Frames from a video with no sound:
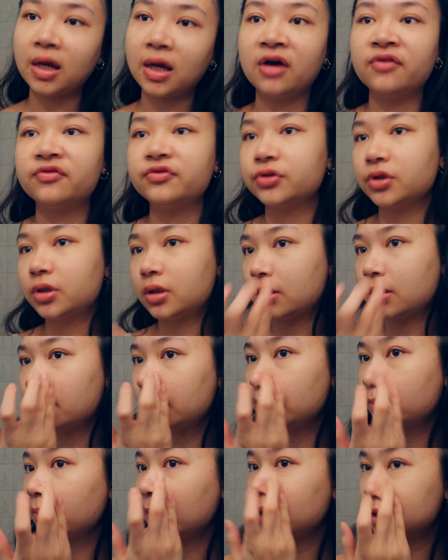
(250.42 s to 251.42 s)
after
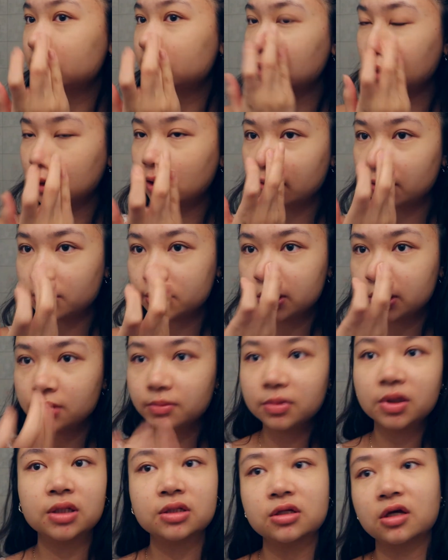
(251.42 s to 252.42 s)
my skincare
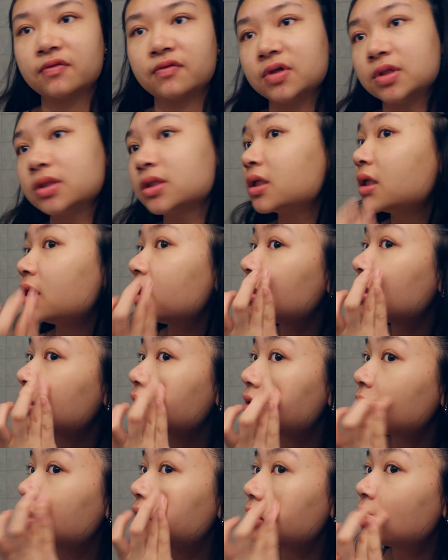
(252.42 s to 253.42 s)
routine, because obviously
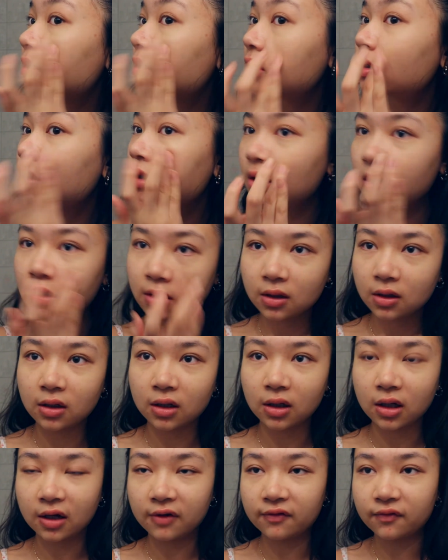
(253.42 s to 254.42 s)

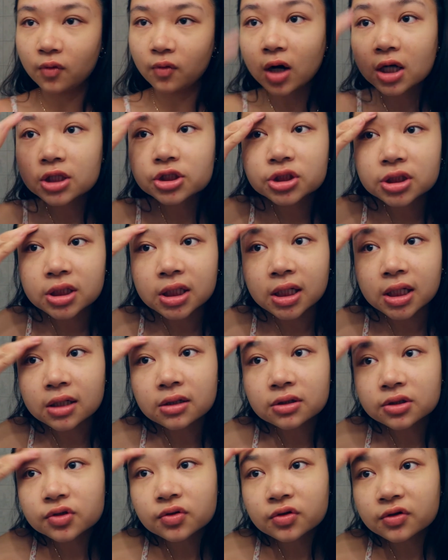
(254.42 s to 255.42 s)
I've washed
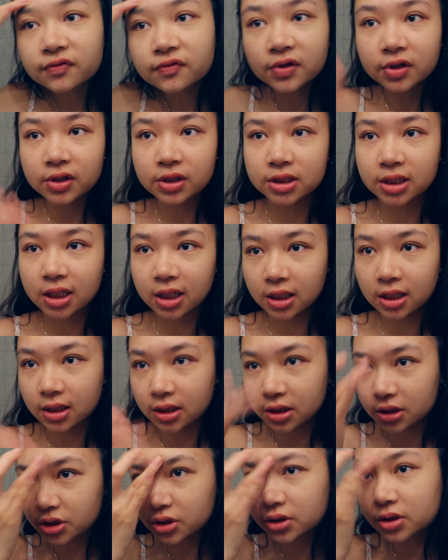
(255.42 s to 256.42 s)
it and sort of irritated
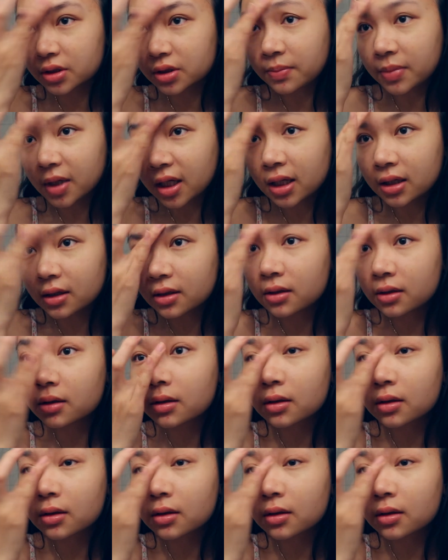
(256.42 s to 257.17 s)
it just a bit.